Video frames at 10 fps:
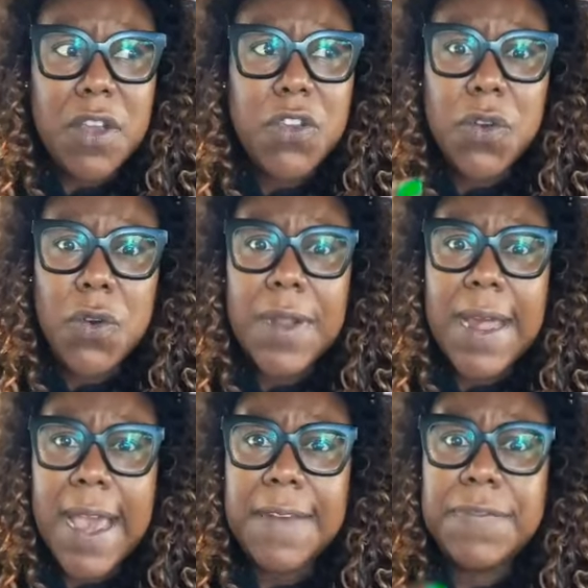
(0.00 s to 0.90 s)
You're going to
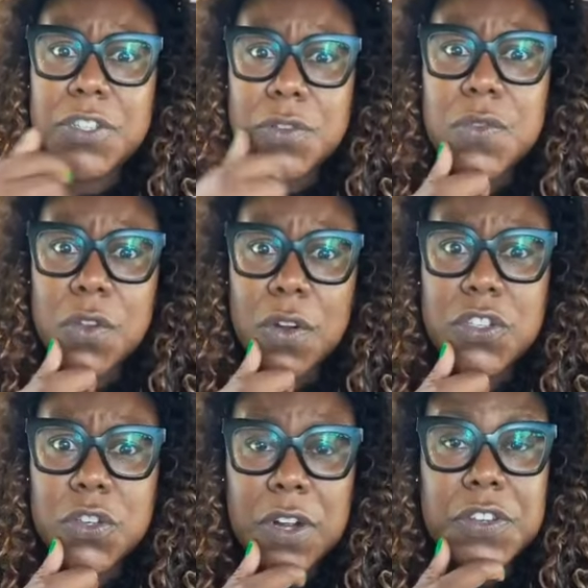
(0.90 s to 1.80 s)
have to start
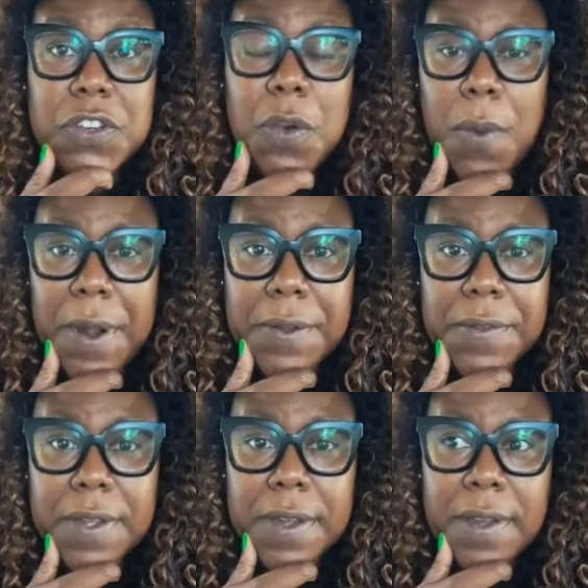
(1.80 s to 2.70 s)
charging your
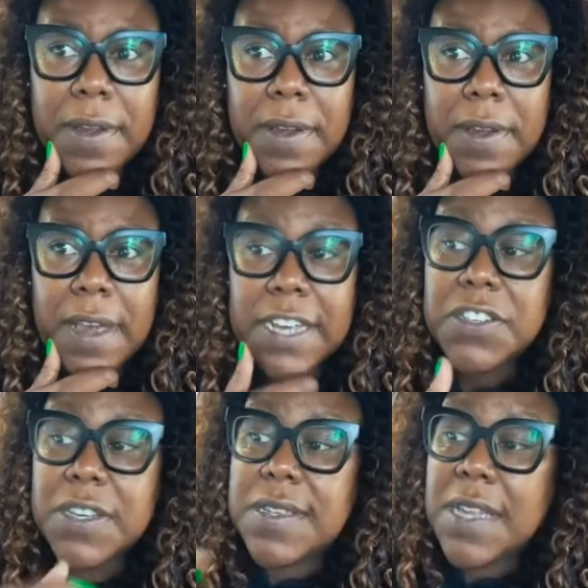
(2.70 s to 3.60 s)
worth. And
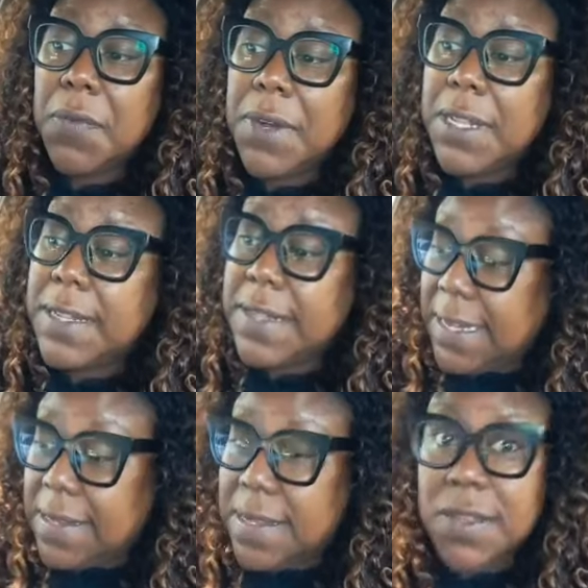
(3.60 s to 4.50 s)
she said, really,
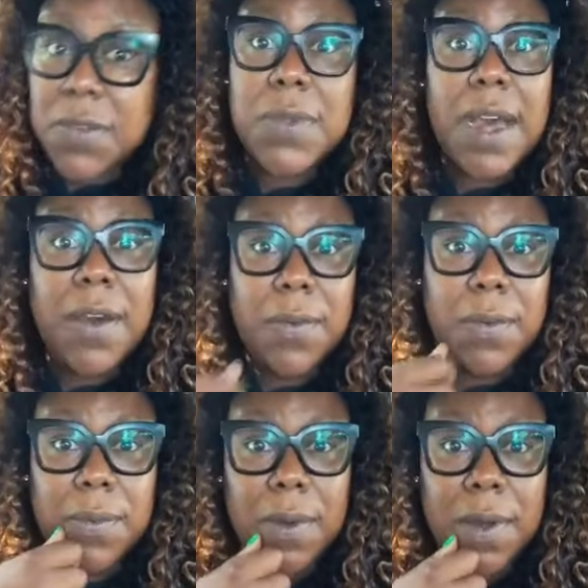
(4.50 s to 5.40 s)
this is too low,
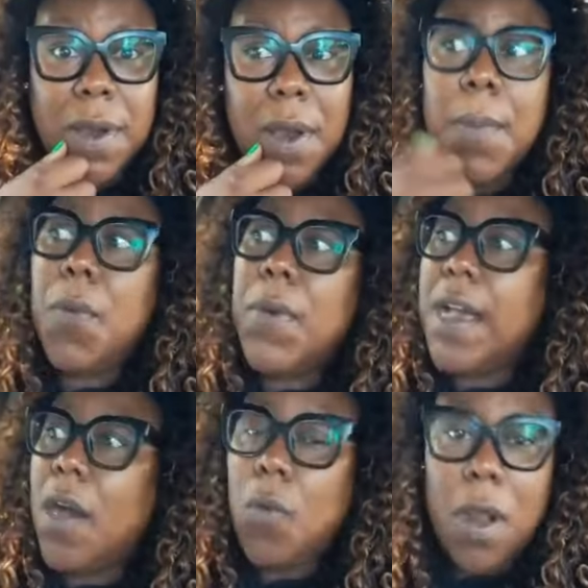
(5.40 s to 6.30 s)
but we're
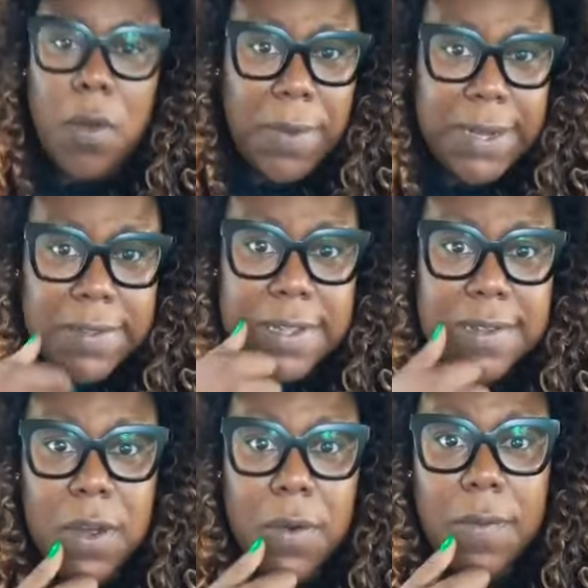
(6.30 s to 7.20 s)
going to work with it
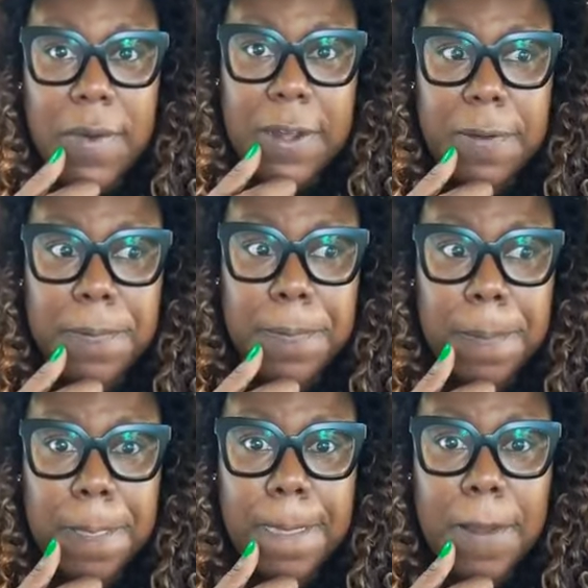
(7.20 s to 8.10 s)
this go around,
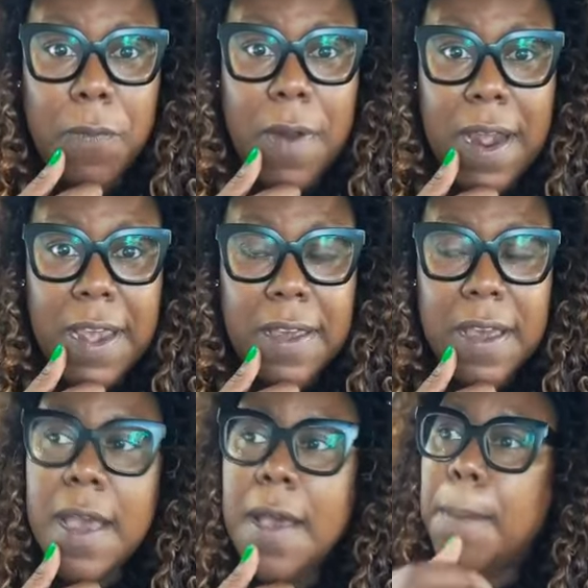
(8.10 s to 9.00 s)
right?
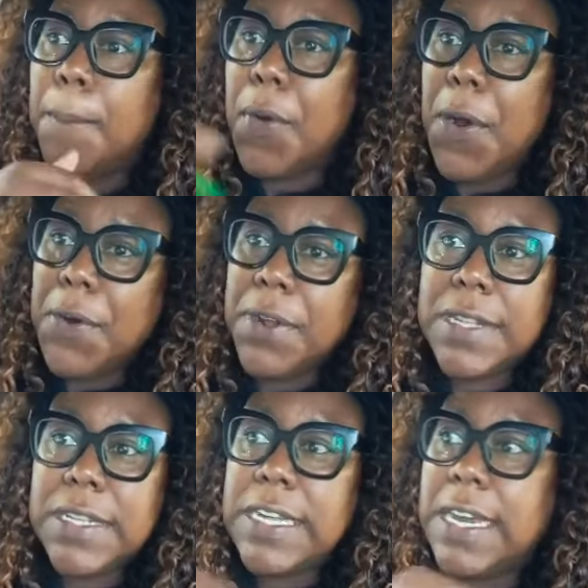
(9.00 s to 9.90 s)
Broker
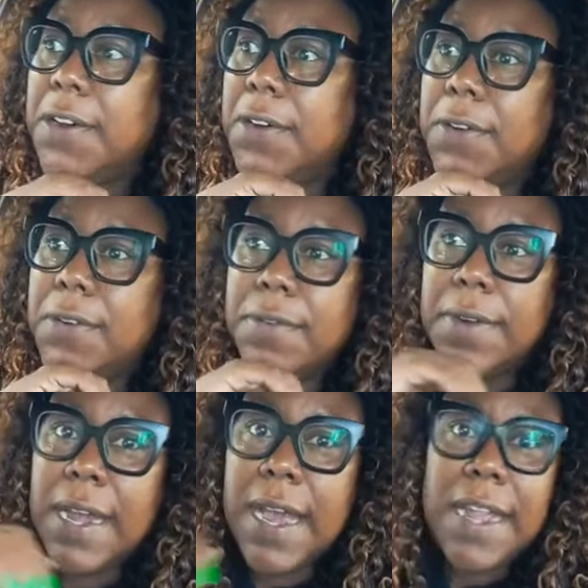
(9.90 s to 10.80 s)
the
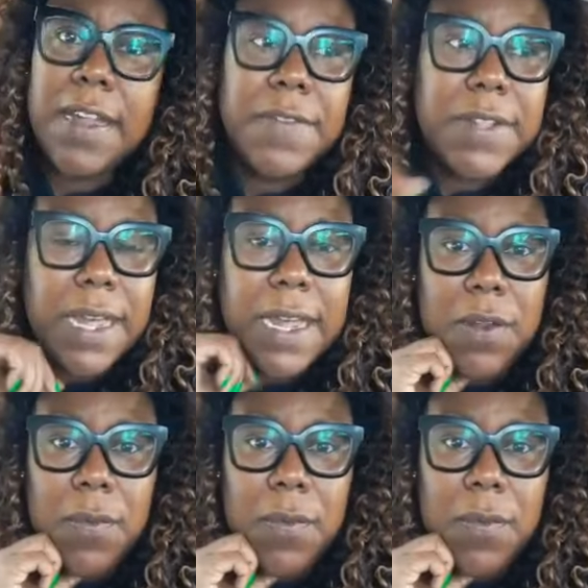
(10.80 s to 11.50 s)
deal, got everything